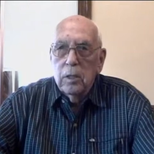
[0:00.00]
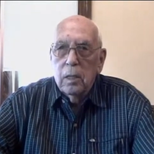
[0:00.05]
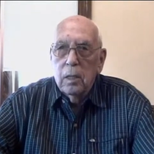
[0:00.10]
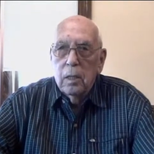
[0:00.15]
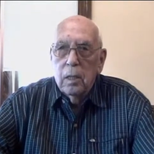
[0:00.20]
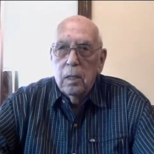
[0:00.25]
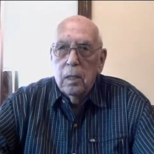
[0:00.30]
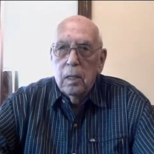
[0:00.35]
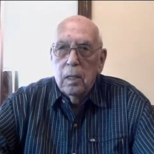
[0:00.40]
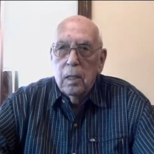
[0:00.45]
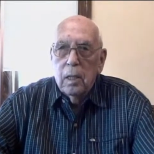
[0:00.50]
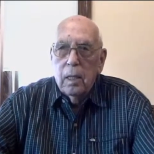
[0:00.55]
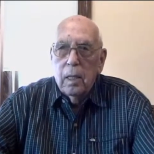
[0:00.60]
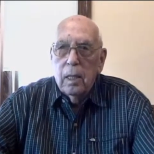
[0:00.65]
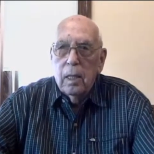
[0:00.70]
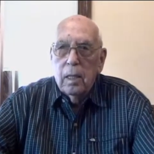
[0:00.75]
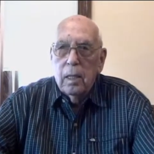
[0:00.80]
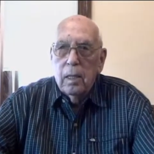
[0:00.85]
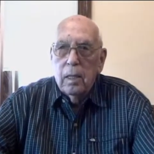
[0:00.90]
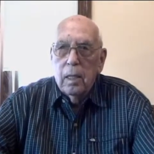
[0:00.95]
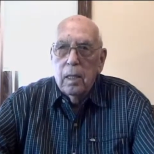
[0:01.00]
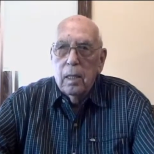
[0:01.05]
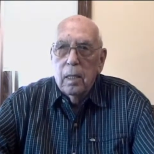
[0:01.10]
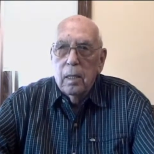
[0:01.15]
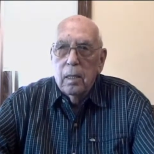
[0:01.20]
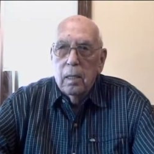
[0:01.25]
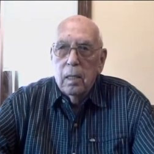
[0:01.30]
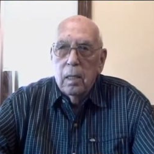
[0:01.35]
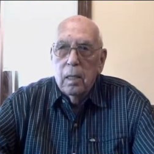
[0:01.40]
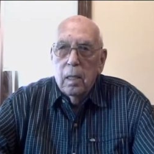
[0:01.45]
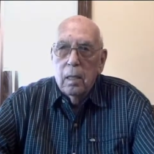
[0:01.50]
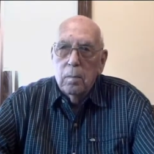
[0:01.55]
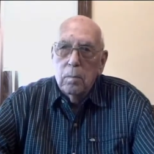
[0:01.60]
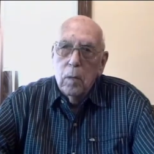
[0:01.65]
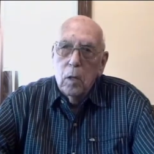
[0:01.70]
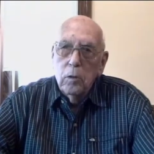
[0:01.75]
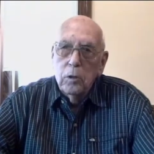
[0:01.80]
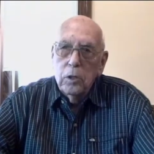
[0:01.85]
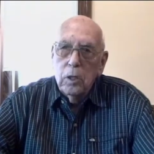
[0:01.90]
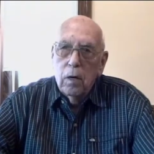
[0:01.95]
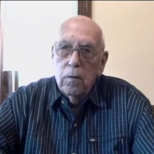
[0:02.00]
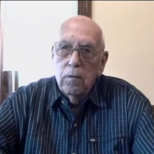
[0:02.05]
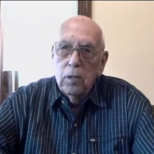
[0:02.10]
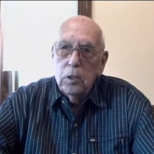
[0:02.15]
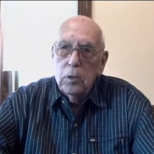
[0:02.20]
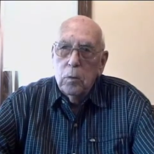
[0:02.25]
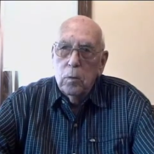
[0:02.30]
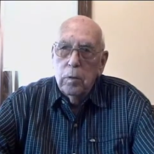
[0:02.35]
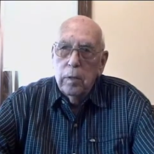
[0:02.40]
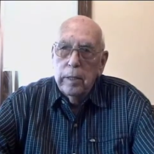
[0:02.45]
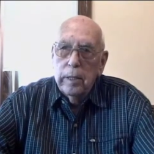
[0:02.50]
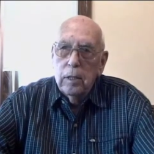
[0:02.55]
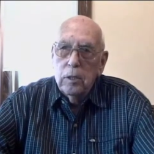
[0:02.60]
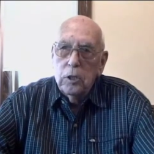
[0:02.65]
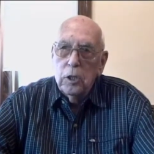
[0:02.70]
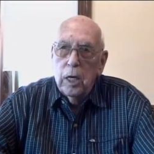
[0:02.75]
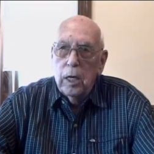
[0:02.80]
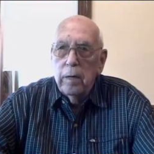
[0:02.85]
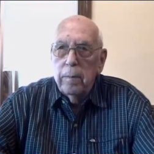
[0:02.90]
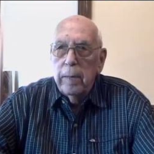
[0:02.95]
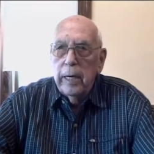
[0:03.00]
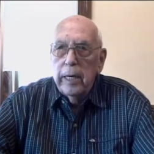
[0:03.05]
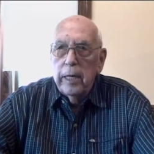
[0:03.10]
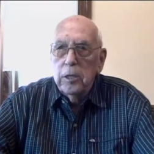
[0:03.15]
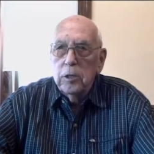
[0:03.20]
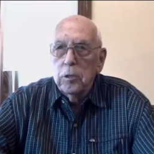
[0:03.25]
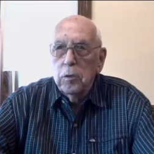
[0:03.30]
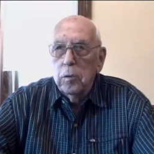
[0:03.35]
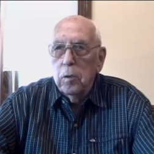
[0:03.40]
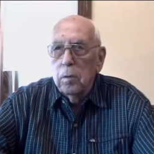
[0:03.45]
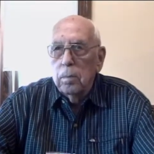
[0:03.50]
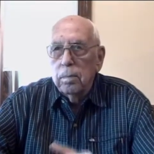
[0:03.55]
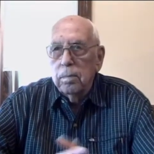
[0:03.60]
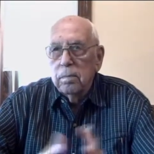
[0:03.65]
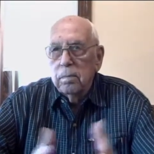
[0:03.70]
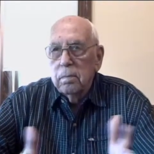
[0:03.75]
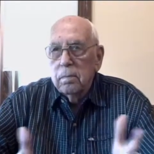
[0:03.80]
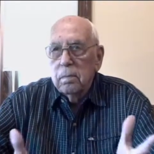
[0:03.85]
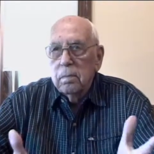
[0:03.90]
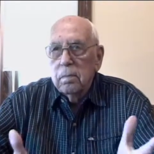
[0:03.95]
Yeah. And most of us were in the same age group,